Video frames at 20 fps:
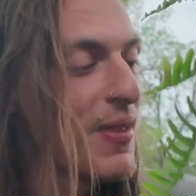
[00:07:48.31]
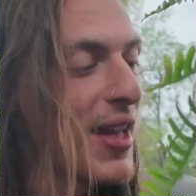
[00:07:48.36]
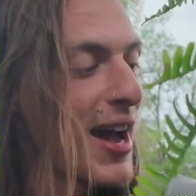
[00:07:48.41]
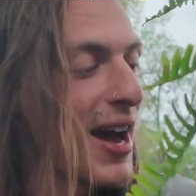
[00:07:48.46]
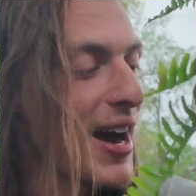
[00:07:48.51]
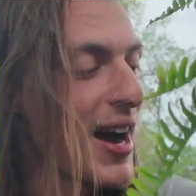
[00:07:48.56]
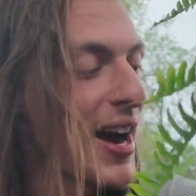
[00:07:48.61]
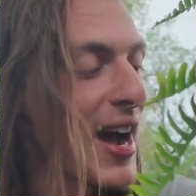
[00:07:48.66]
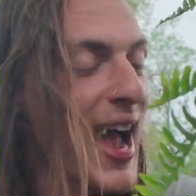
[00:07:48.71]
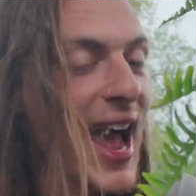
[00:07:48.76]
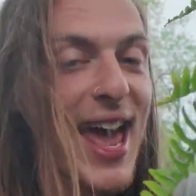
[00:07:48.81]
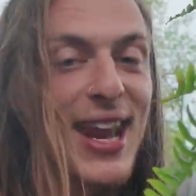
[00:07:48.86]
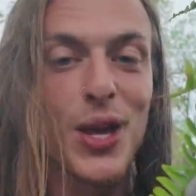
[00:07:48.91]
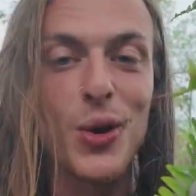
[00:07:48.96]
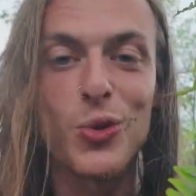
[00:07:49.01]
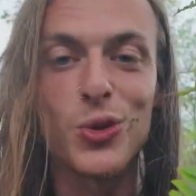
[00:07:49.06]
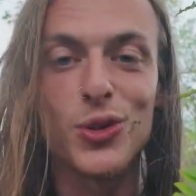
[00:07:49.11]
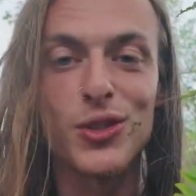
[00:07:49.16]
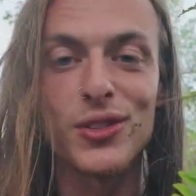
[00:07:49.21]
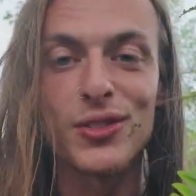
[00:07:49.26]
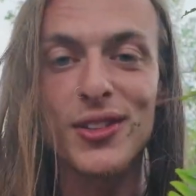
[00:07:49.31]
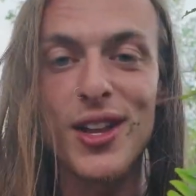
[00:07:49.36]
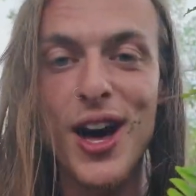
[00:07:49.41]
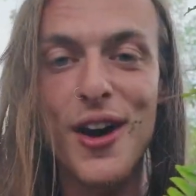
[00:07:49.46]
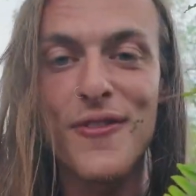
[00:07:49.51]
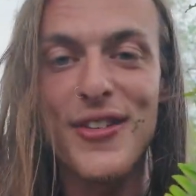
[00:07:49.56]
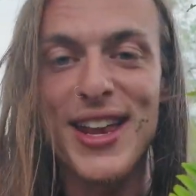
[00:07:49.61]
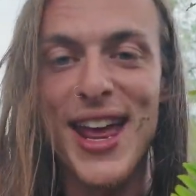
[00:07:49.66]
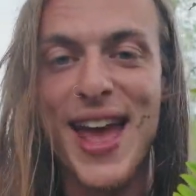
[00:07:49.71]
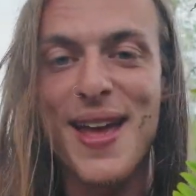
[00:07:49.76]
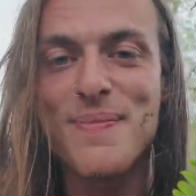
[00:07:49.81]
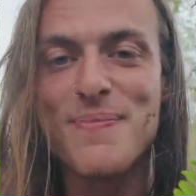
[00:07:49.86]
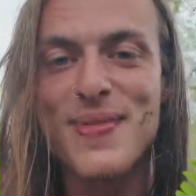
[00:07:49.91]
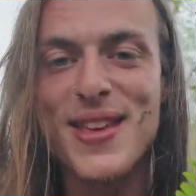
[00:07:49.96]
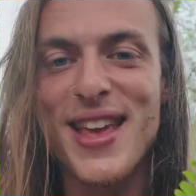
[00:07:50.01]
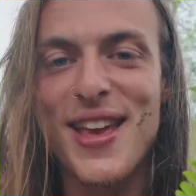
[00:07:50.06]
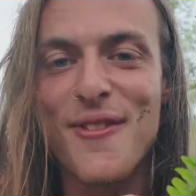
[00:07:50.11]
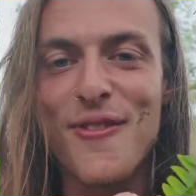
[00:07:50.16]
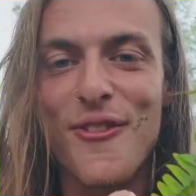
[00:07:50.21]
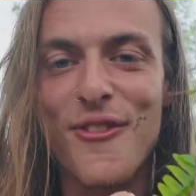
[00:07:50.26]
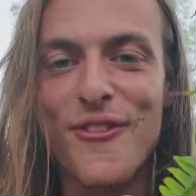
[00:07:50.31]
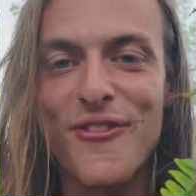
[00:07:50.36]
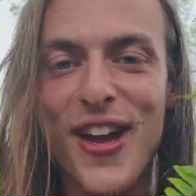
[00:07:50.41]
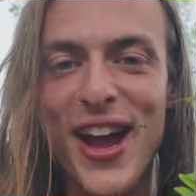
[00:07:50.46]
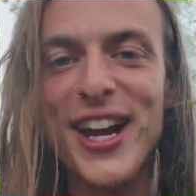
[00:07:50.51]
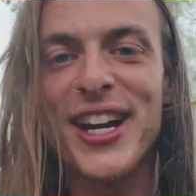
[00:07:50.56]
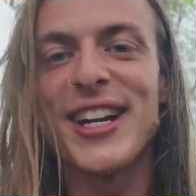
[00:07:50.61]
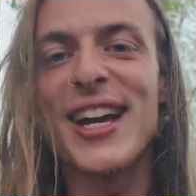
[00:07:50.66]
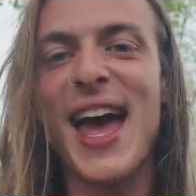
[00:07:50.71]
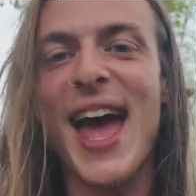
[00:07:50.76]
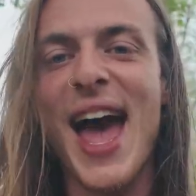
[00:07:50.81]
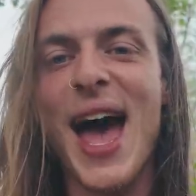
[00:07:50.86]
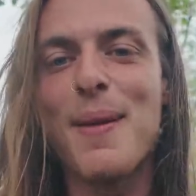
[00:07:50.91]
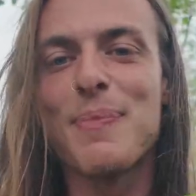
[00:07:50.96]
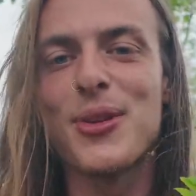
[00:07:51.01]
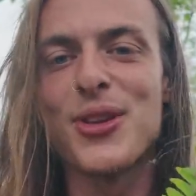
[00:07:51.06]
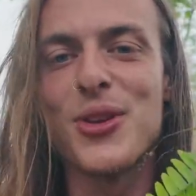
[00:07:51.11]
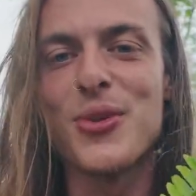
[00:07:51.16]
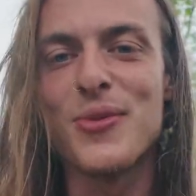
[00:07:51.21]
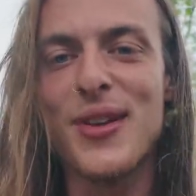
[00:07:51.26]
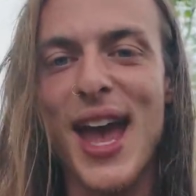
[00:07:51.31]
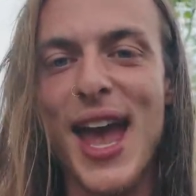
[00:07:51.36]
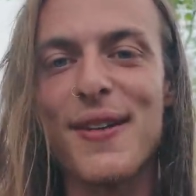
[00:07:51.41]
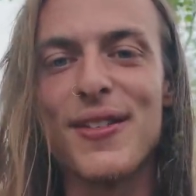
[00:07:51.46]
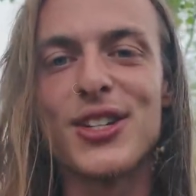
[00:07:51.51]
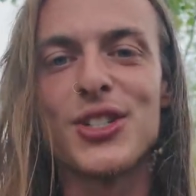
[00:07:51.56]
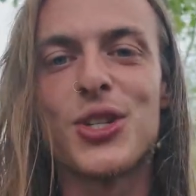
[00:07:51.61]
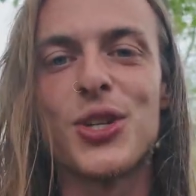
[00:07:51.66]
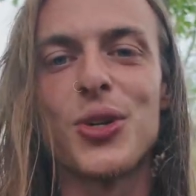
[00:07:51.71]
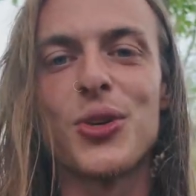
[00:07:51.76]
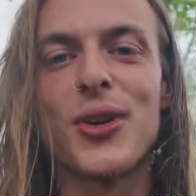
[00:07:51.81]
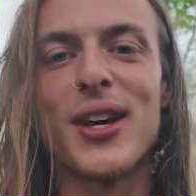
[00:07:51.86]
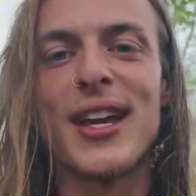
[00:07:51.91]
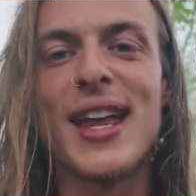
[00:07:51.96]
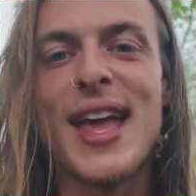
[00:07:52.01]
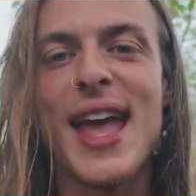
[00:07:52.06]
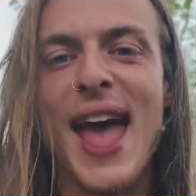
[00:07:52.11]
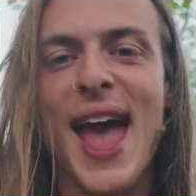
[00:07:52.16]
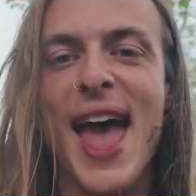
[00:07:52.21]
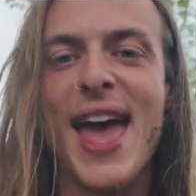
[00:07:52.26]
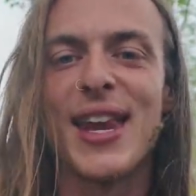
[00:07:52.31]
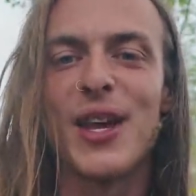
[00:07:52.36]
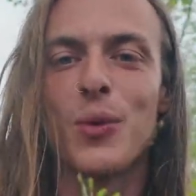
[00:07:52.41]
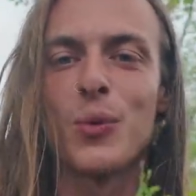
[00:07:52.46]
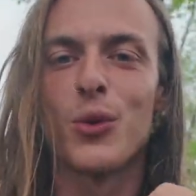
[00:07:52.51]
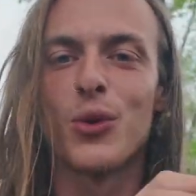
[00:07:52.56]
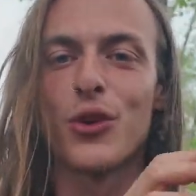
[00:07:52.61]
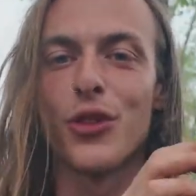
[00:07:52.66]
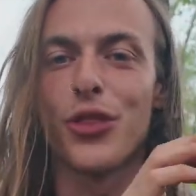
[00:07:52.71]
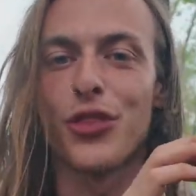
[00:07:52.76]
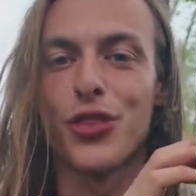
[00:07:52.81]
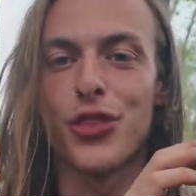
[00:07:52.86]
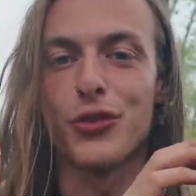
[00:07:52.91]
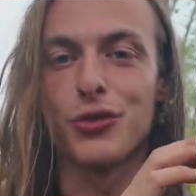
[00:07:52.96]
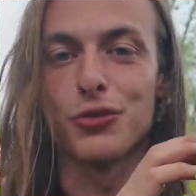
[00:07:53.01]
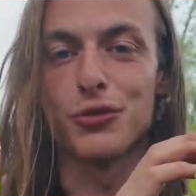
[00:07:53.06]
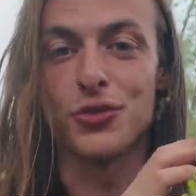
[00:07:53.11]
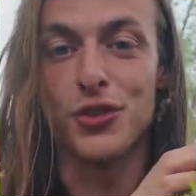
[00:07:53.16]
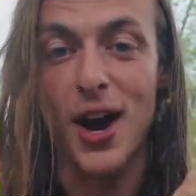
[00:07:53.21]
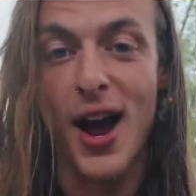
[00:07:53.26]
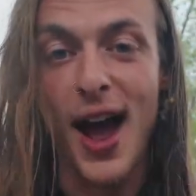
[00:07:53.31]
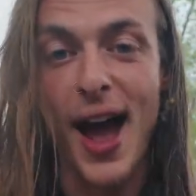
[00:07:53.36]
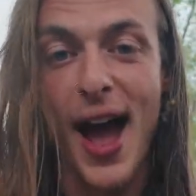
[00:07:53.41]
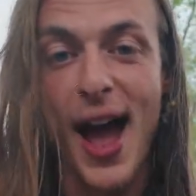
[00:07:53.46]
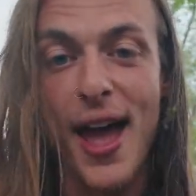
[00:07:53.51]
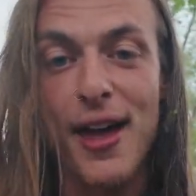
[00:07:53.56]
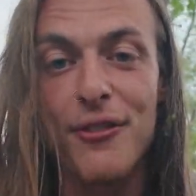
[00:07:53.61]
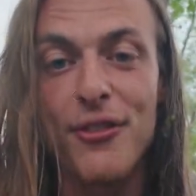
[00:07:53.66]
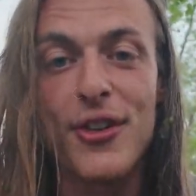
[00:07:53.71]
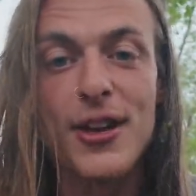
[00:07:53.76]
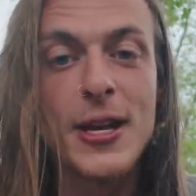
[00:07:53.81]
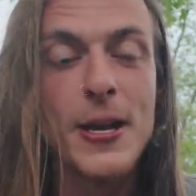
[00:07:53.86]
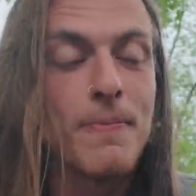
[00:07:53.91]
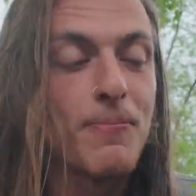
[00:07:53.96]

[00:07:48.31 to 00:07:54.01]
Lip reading: And it will love it and be very happy you gave it to it, and it will thrive.